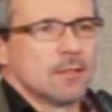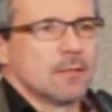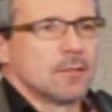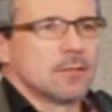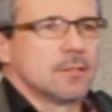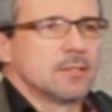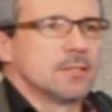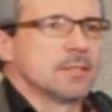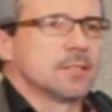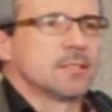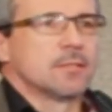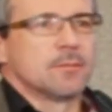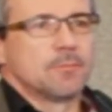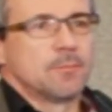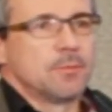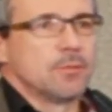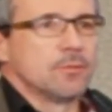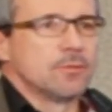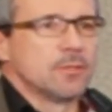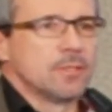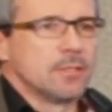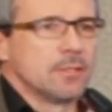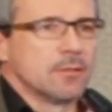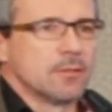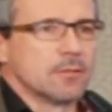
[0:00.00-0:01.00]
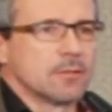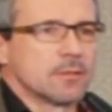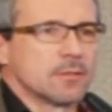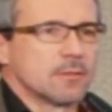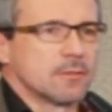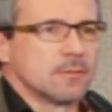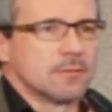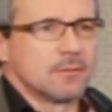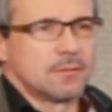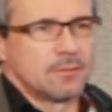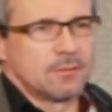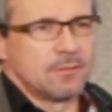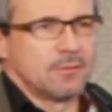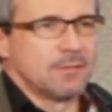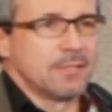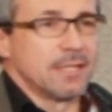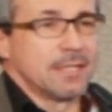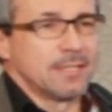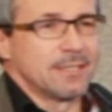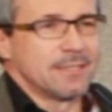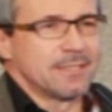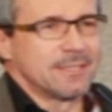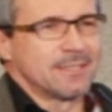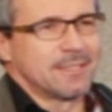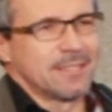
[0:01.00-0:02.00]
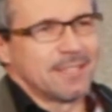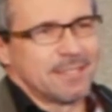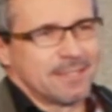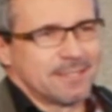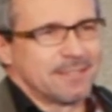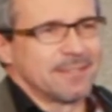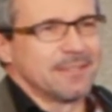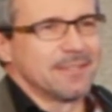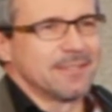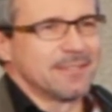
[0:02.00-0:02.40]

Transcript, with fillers: uh, distributed also to United States.